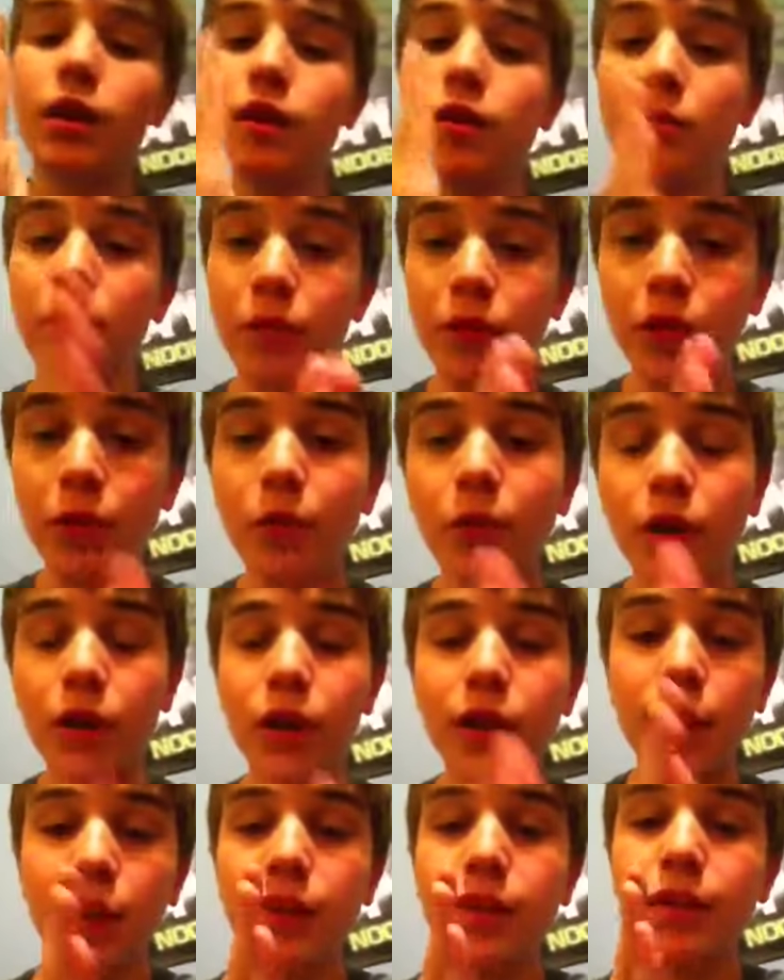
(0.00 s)
The middle
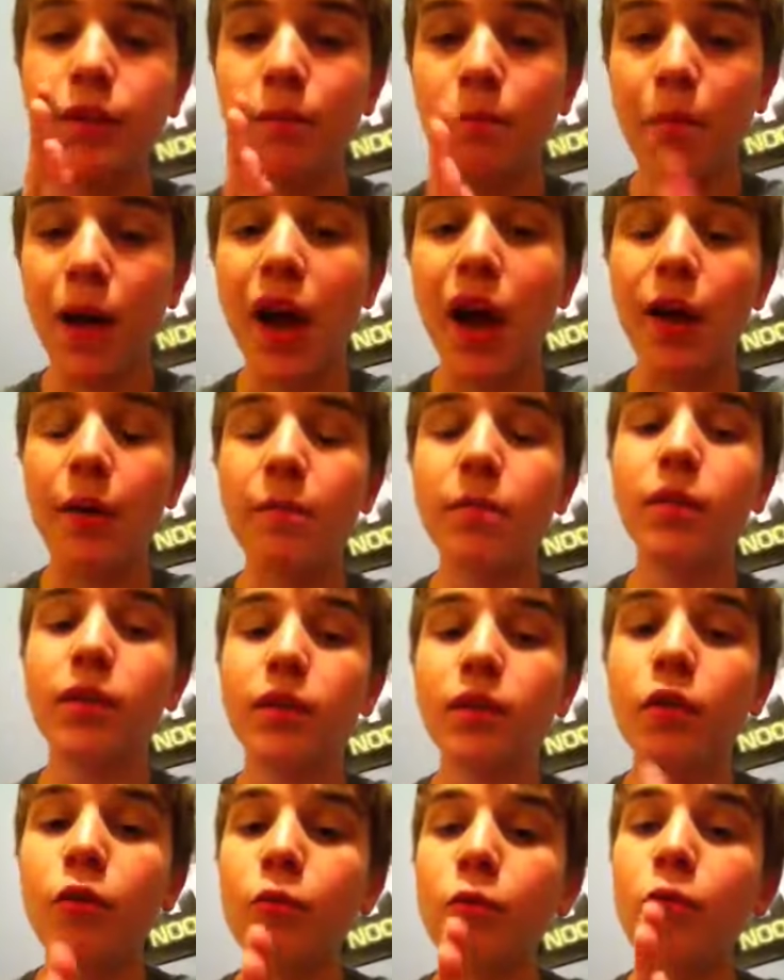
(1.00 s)
one, that's the map.
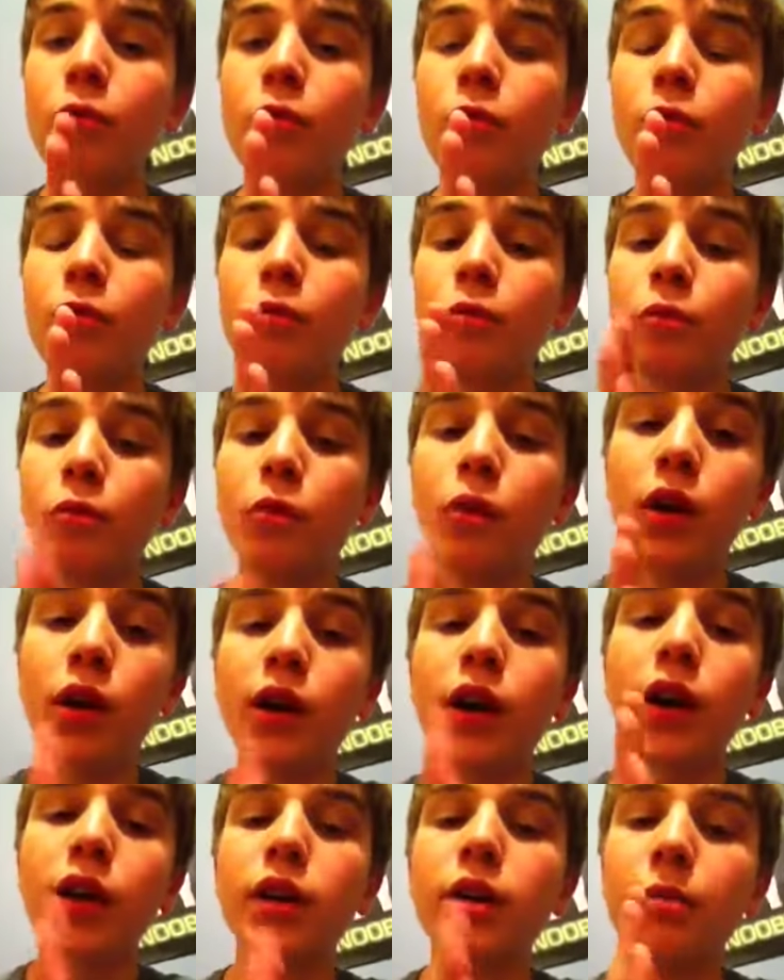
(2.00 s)
What
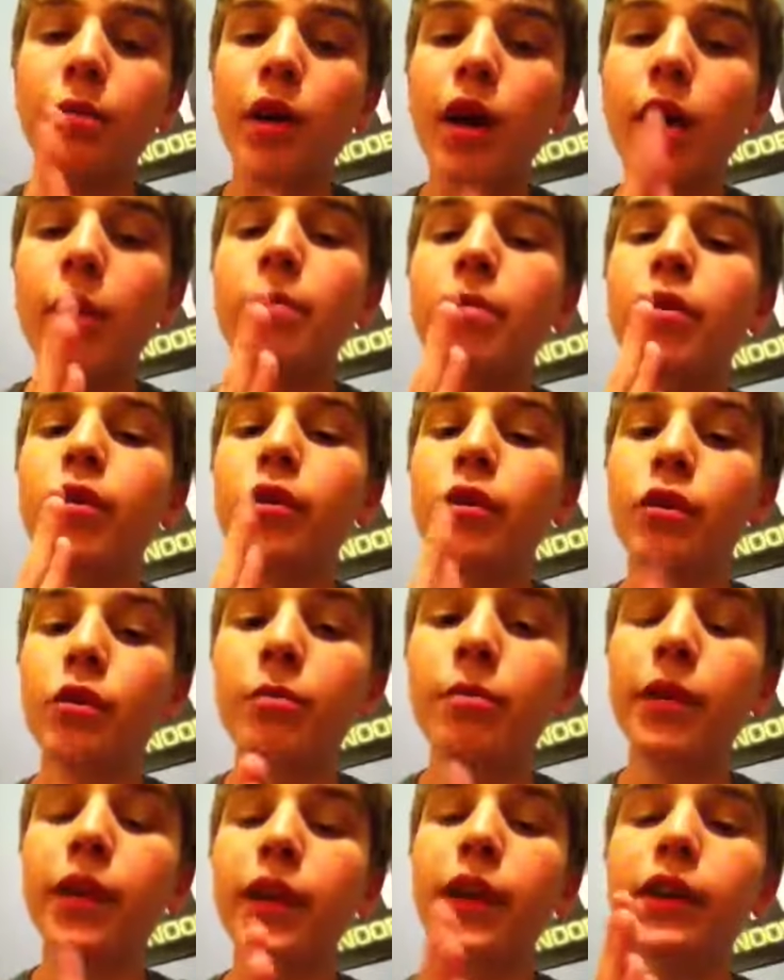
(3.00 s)
kind of map are you
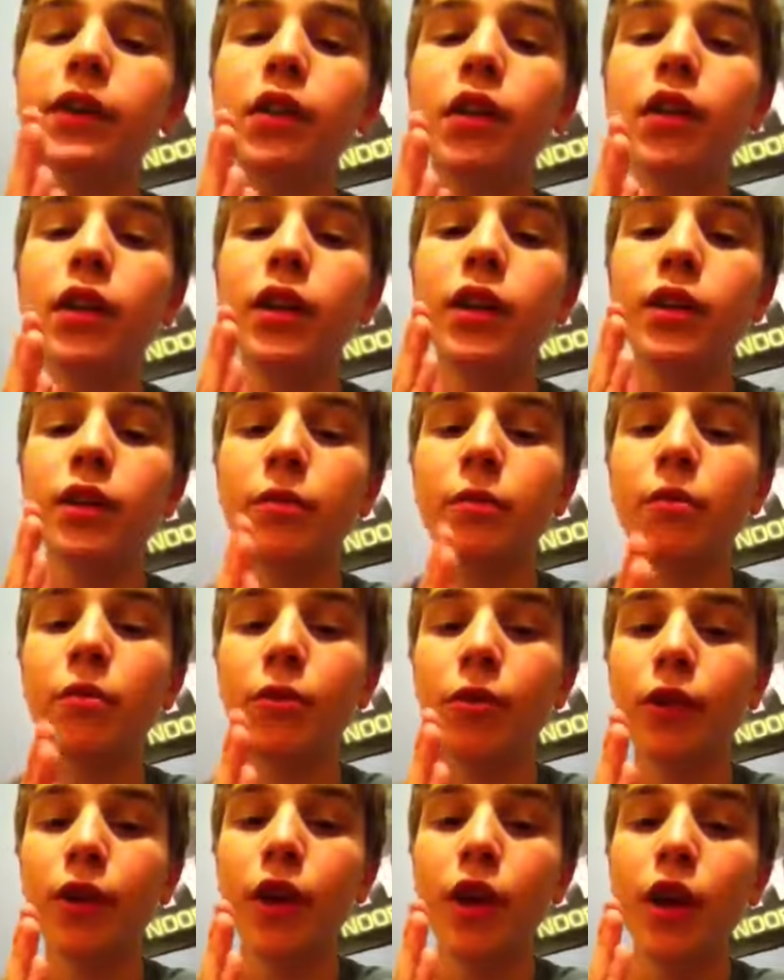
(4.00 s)
playing on? Is it
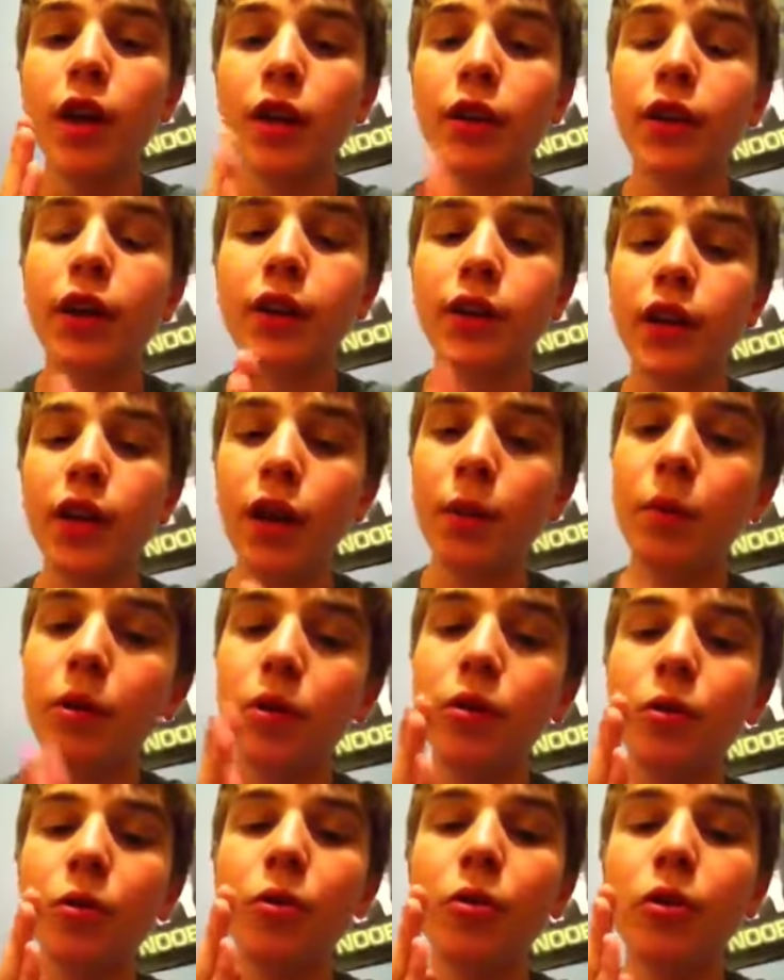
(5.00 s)
more
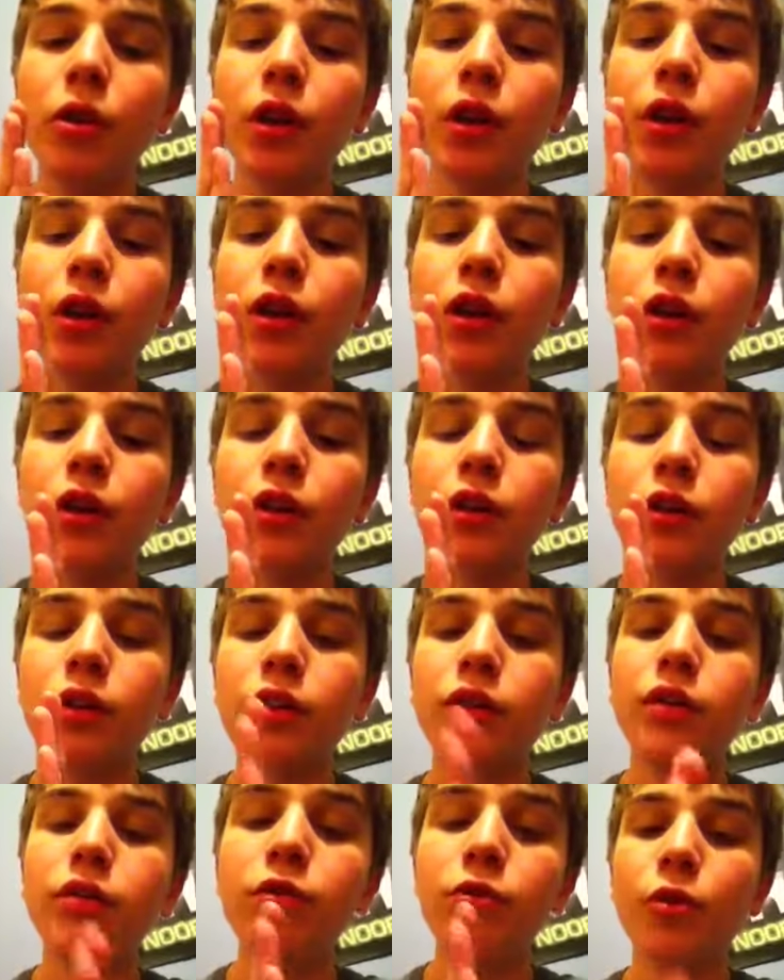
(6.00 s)
dynamical,
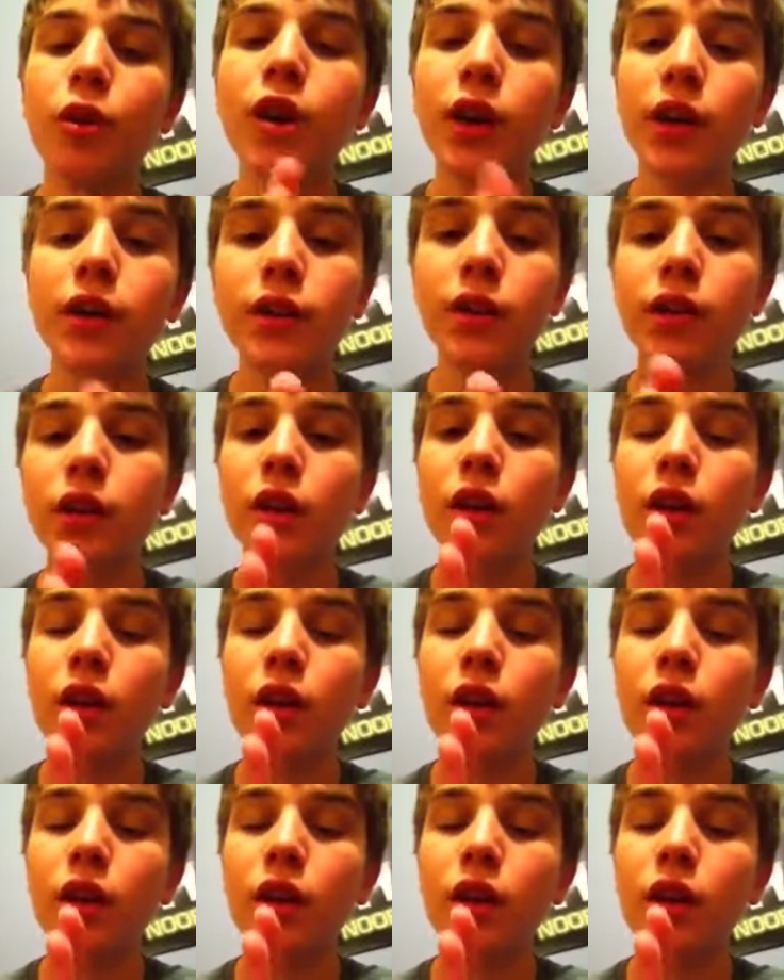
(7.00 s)
straight,